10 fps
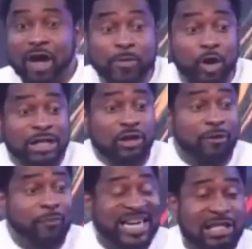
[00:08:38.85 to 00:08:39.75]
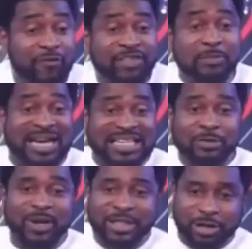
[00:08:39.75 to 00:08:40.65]
because this love, when it's love is blind, this is
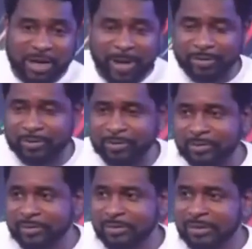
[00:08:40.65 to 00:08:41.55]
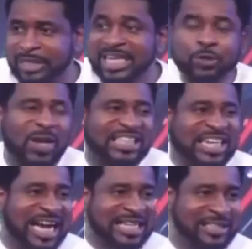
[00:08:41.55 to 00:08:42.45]
what I'm talking about. This one
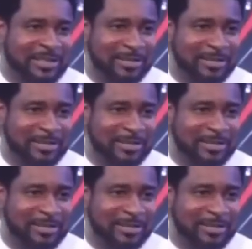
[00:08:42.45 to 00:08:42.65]
shacks.